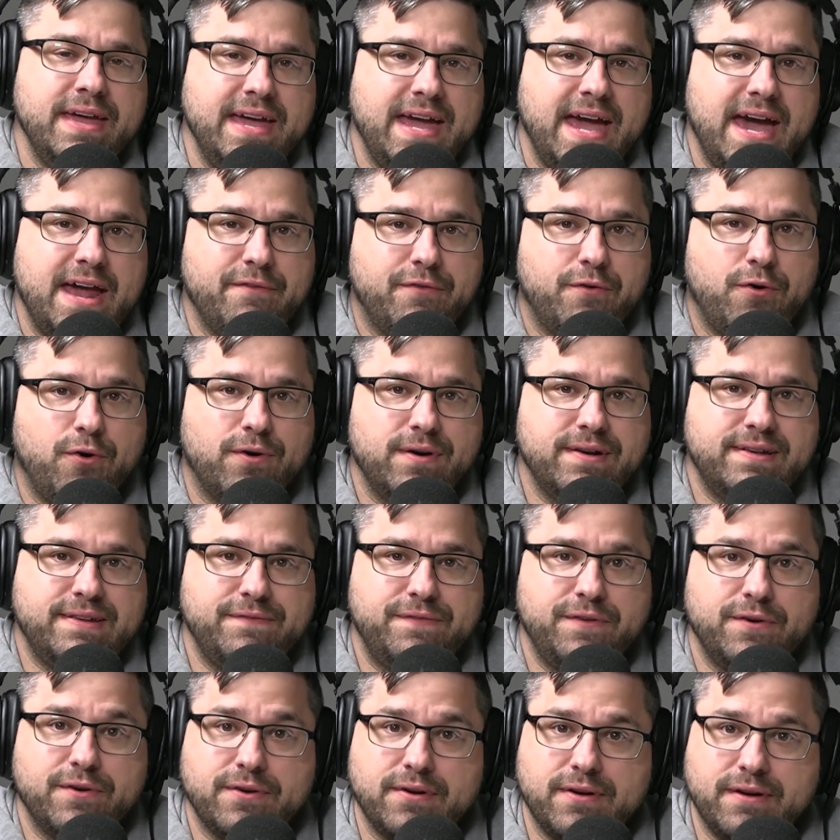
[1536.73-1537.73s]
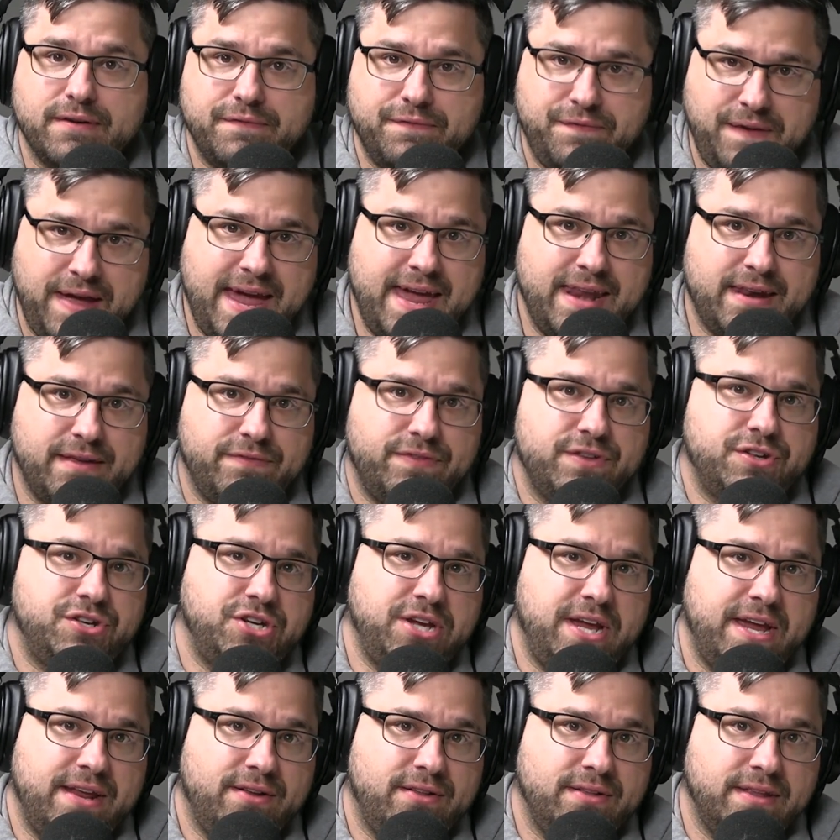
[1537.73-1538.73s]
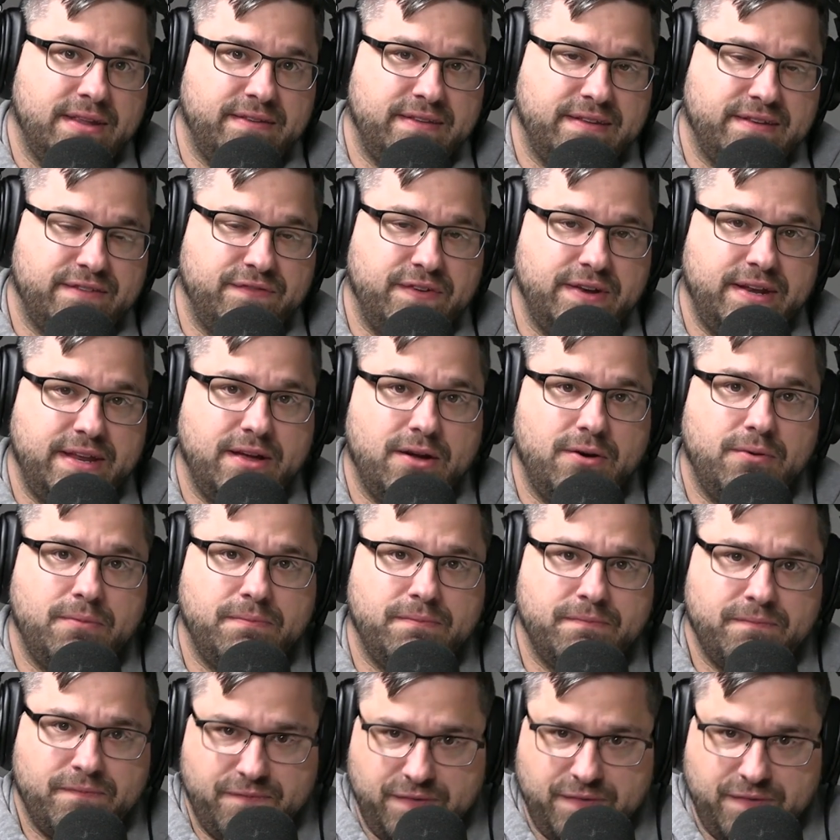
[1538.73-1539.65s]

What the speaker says: And of course, if you're a fan of the channel and this video,